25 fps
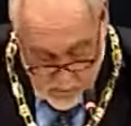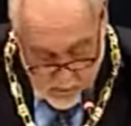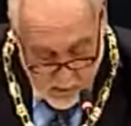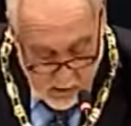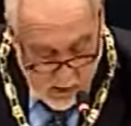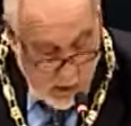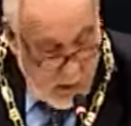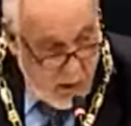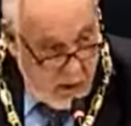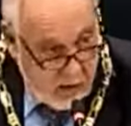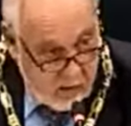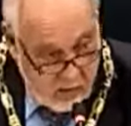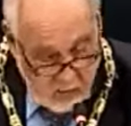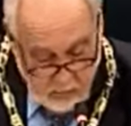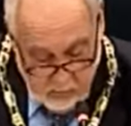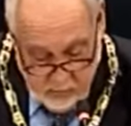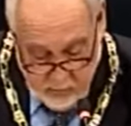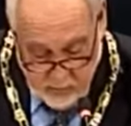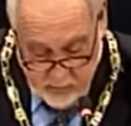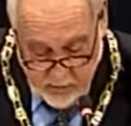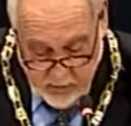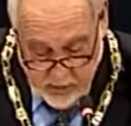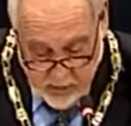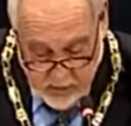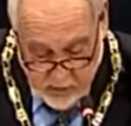Item
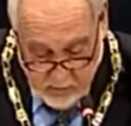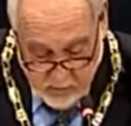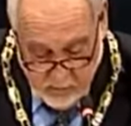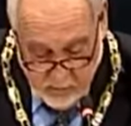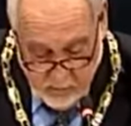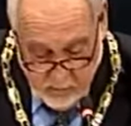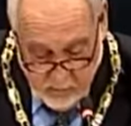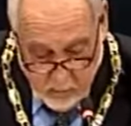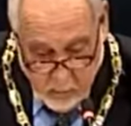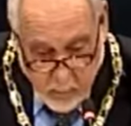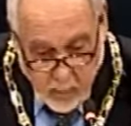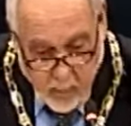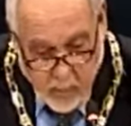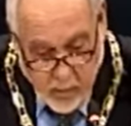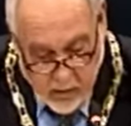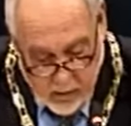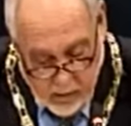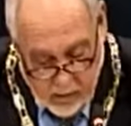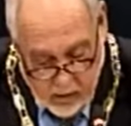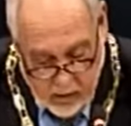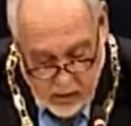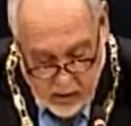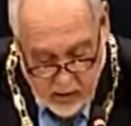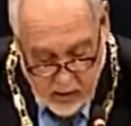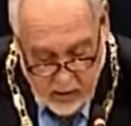5.
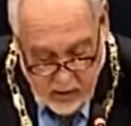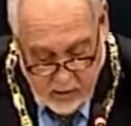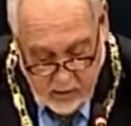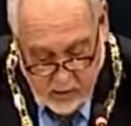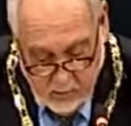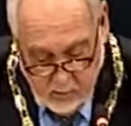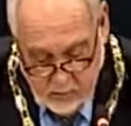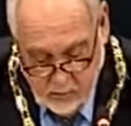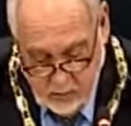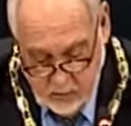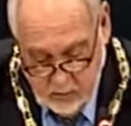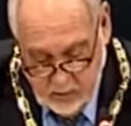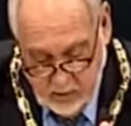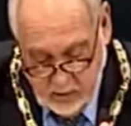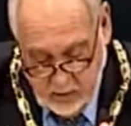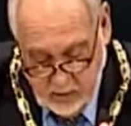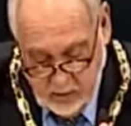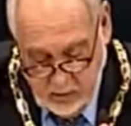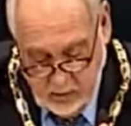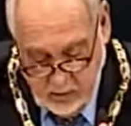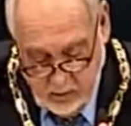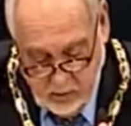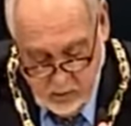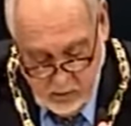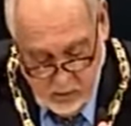Items remitted
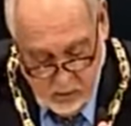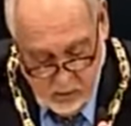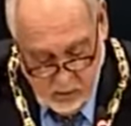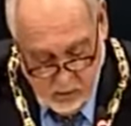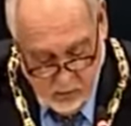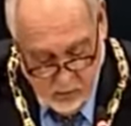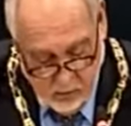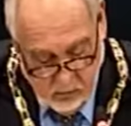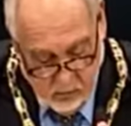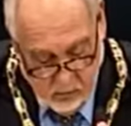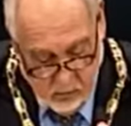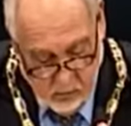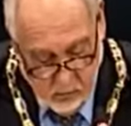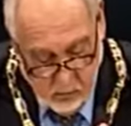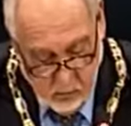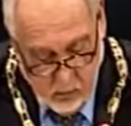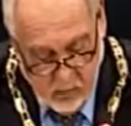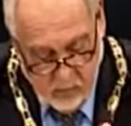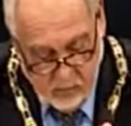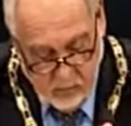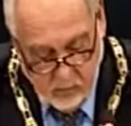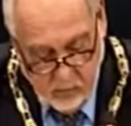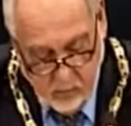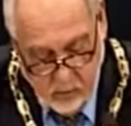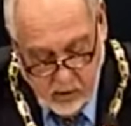to the Council. We have
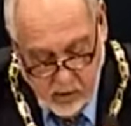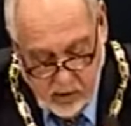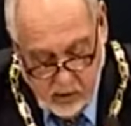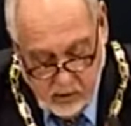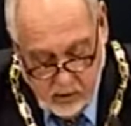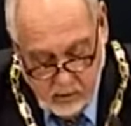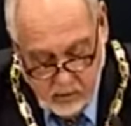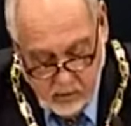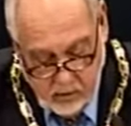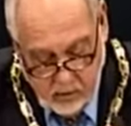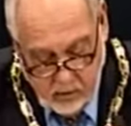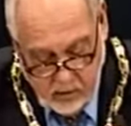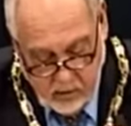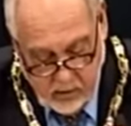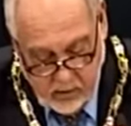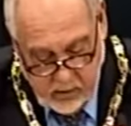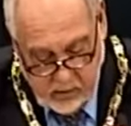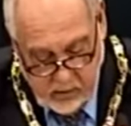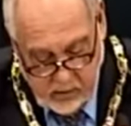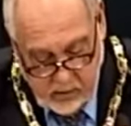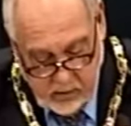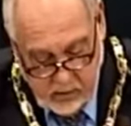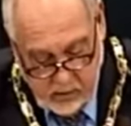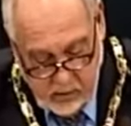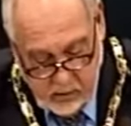two items remitted
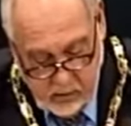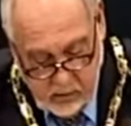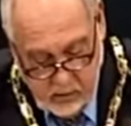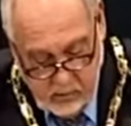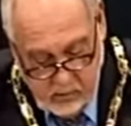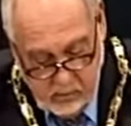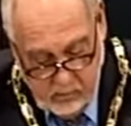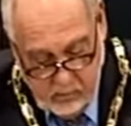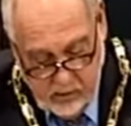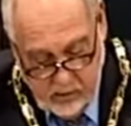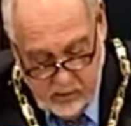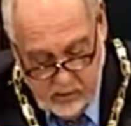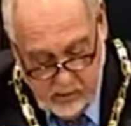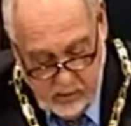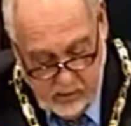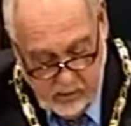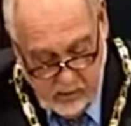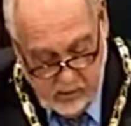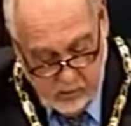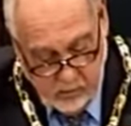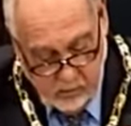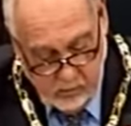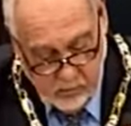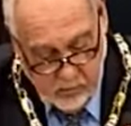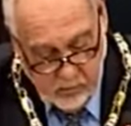to the meeting this
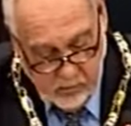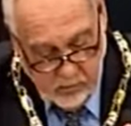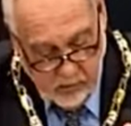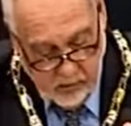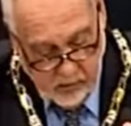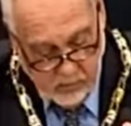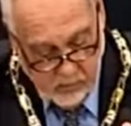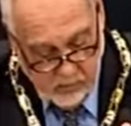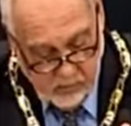morning.